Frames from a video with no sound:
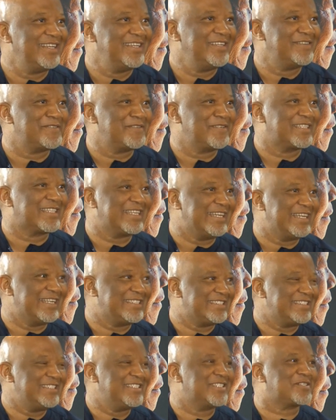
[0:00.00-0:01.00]
if not
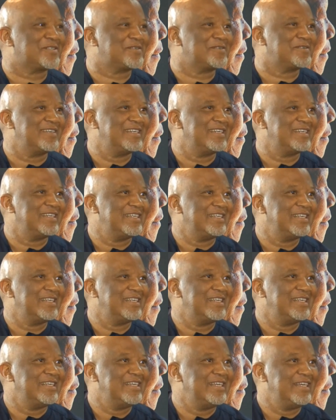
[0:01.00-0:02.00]
third issue,
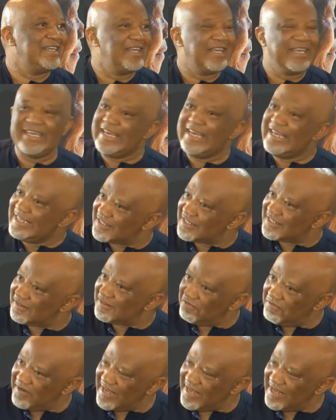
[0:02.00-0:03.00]

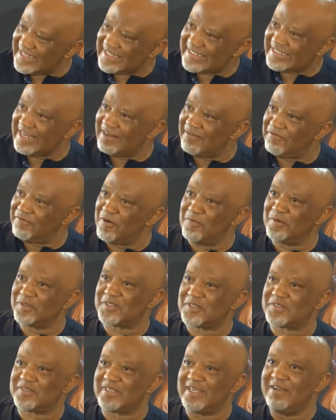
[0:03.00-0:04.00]
his first and
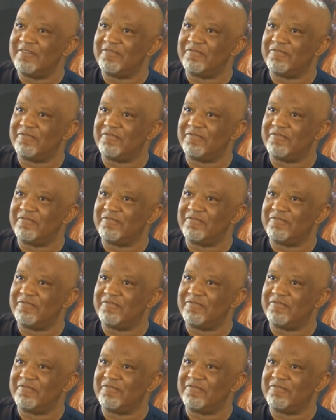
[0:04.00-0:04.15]
foremost